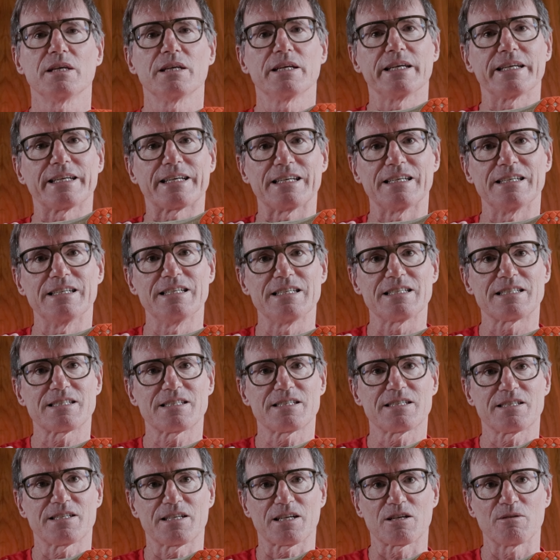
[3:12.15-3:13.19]
it
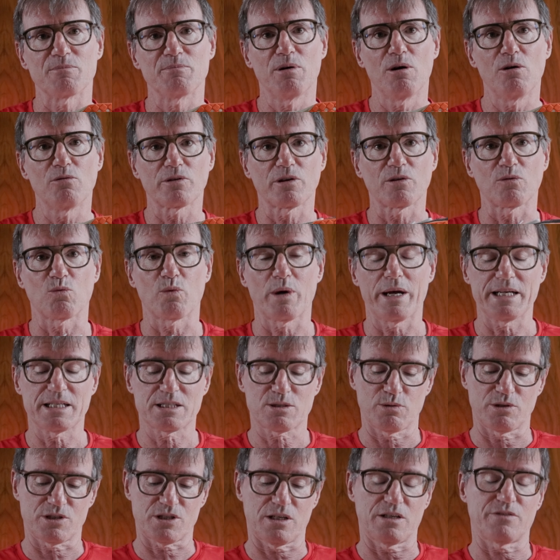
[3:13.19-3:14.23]
lists the component
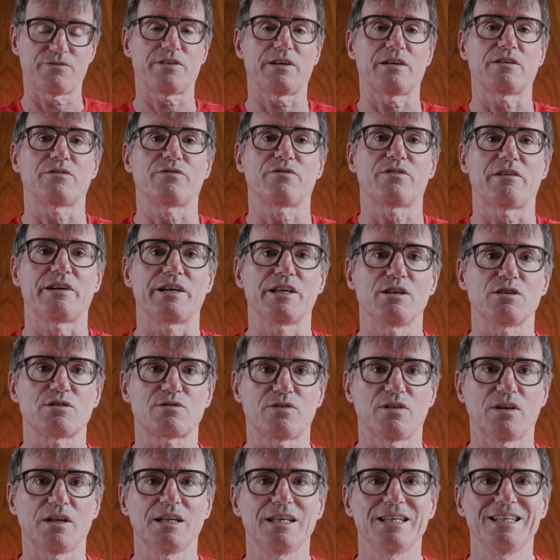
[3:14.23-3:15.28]
weights, which I found very
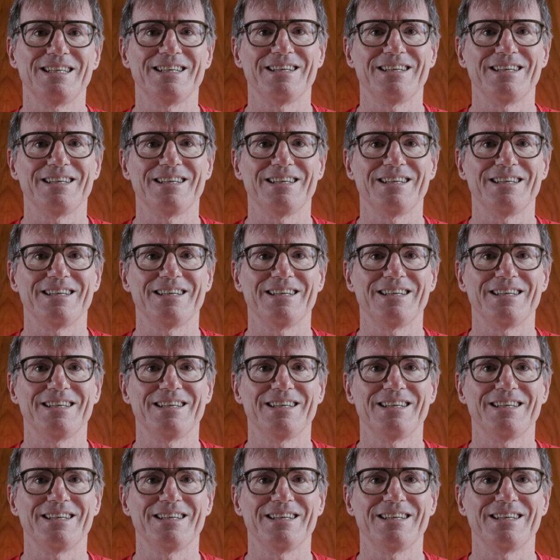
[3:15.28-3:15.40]
useful.